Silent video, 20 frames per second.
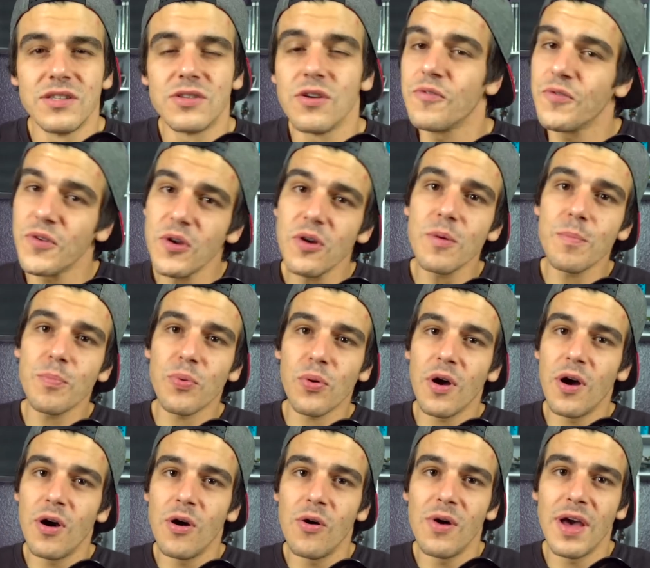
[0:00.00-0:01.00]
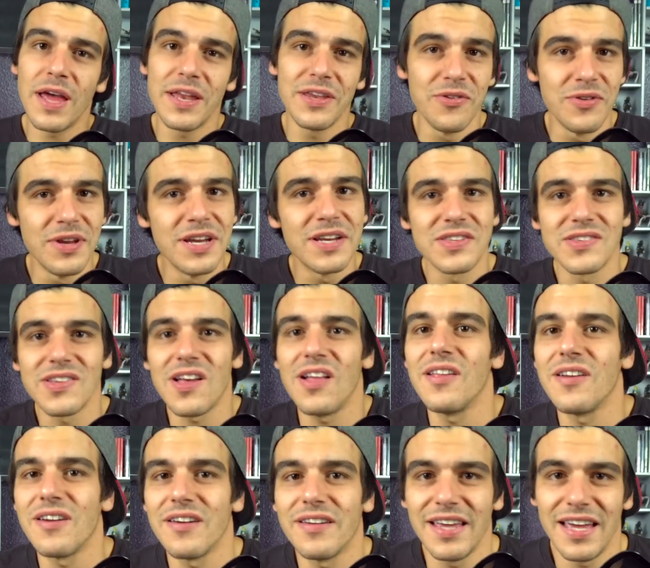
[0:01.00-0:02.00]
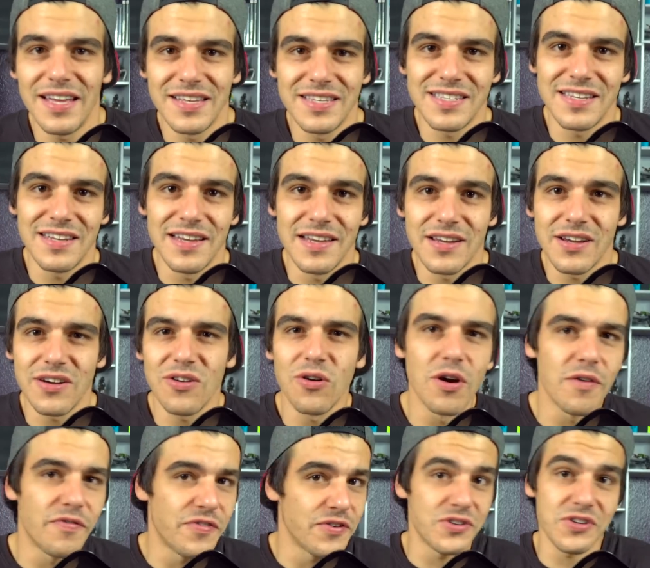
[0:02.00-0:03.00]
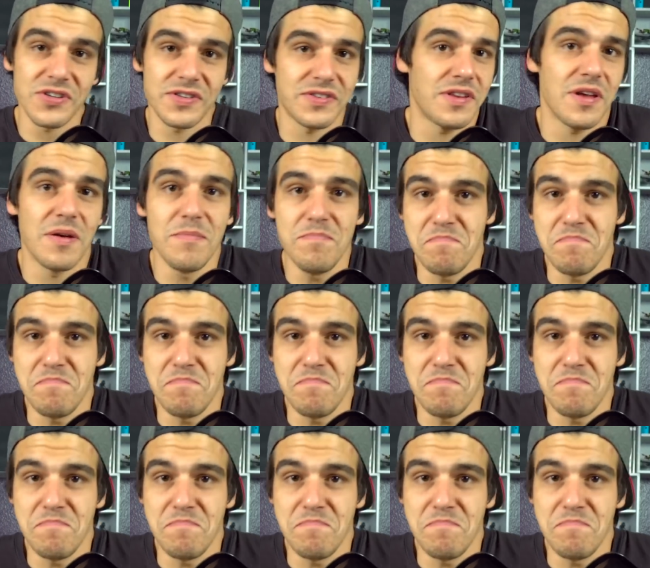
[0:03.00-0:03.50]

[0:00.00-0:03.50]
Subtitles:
So if you're a pro and you need a solid arcade stick, or if you're just a